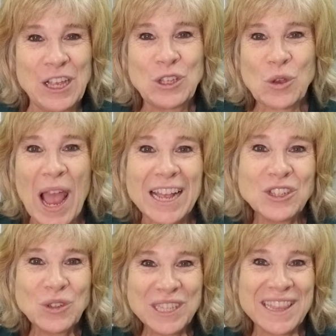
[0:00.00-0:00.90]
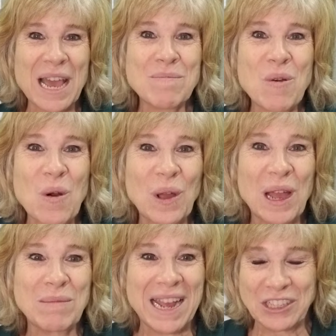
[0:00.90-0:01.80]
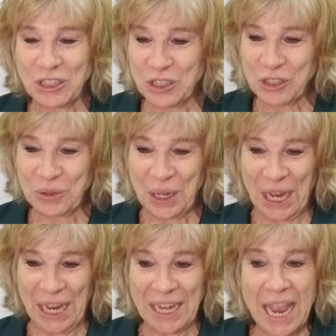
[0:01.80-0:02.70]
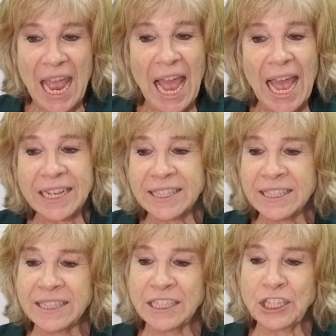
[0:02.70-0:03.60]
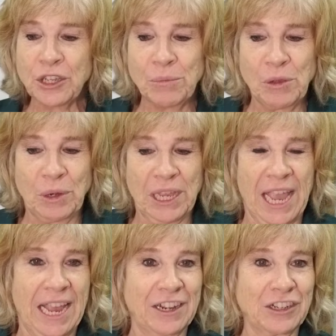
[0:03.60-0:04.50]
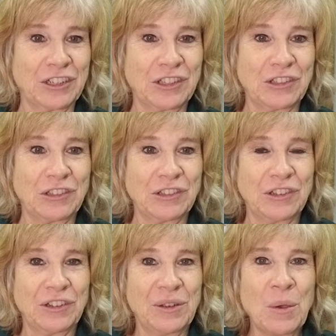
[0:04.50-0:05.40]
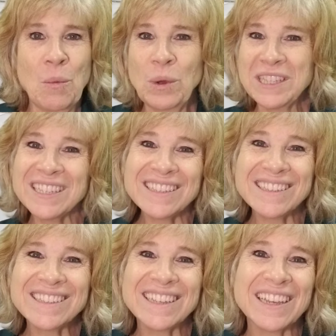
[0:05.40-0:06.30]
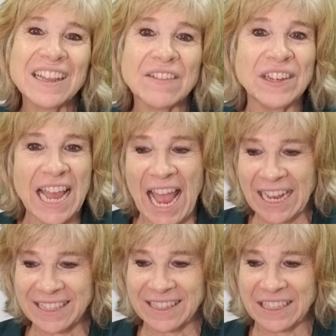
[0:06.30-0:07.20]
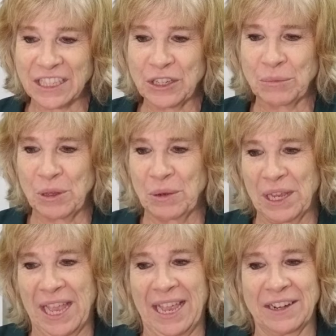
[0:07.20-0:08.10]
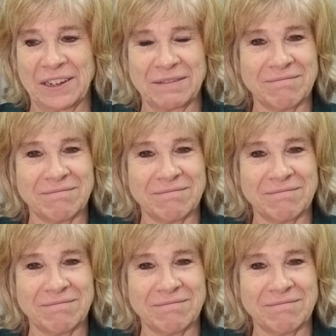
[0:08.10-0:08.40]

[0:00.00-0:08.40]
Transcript: So as you see that poll come on your screen, excellent communicators. What's a skill of an excellent communicator?